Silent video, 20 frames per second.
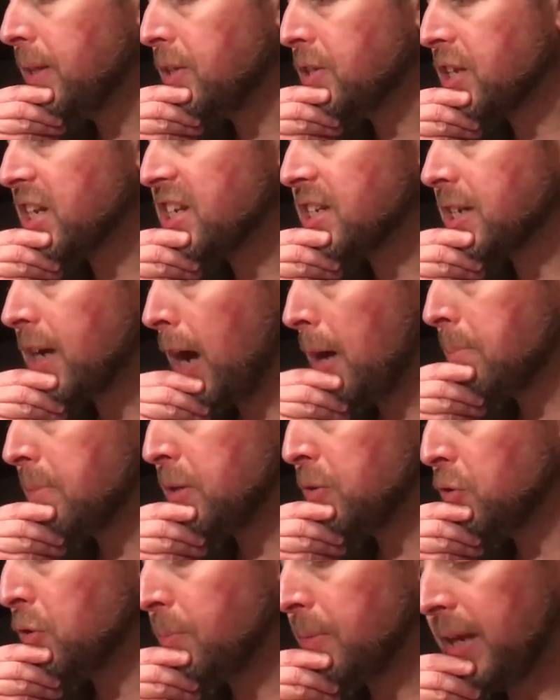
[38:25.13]
There's a zombie
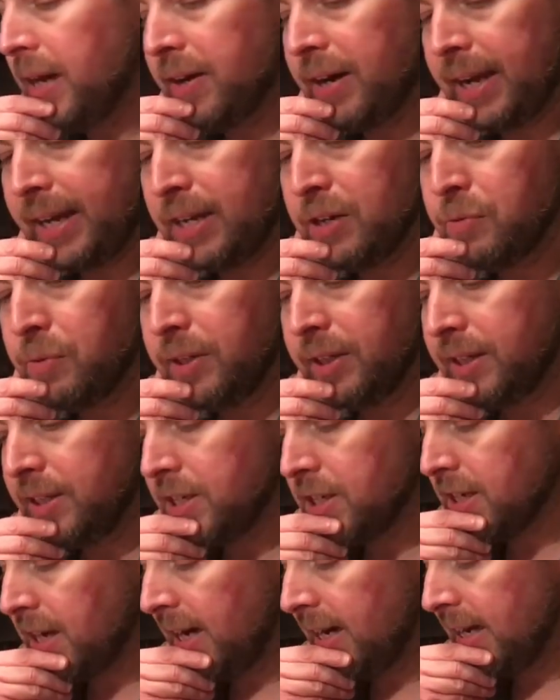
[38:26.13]
room there, and I can really
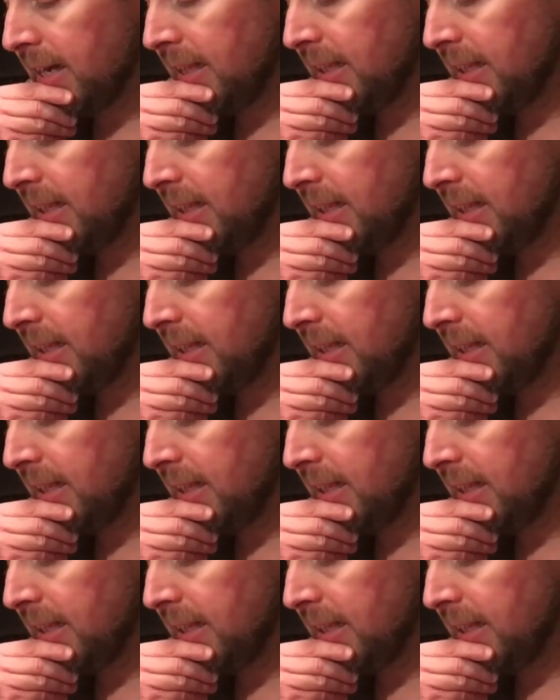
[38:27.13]
just kind of